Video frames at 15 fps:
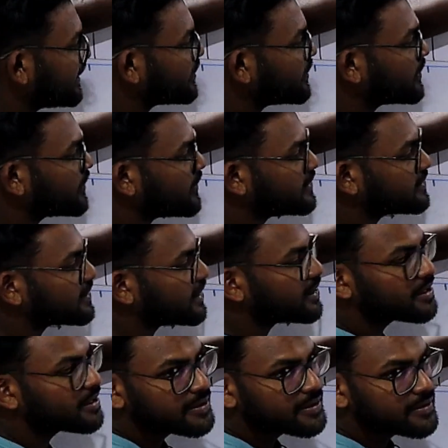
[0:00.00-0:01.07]
got coincide.
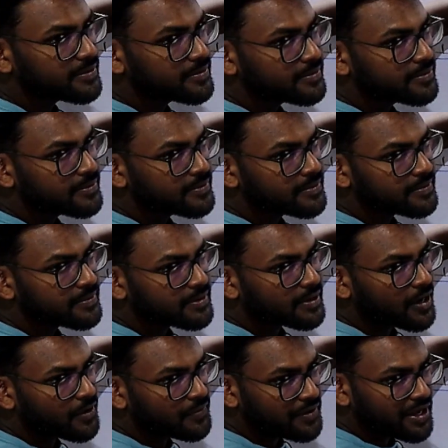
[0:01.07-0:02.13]

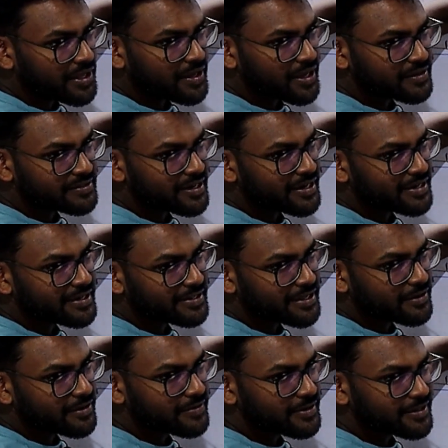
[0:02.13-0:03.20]
How far you have slided that
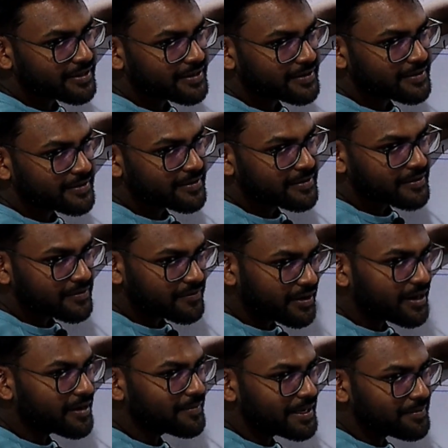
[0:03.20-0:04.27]
one? 1
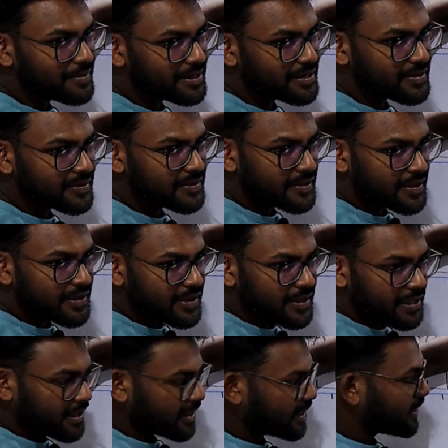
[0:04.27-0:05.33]
millimeter.
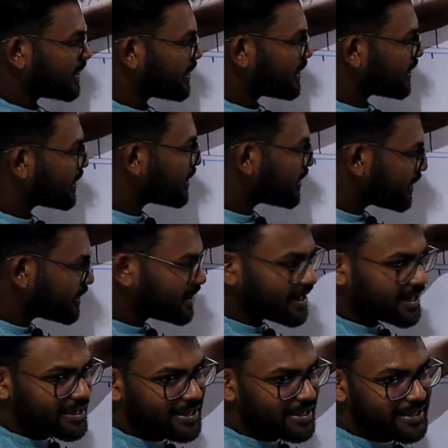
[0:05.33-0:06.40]
Got the
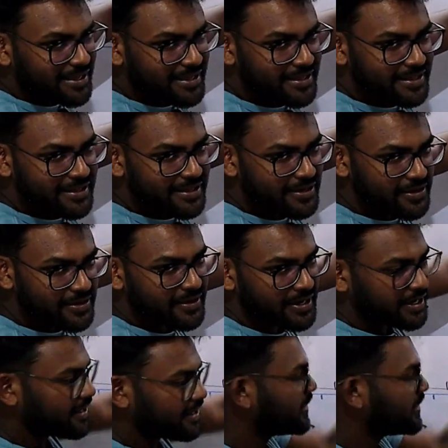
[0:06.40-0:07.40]
idea? Great.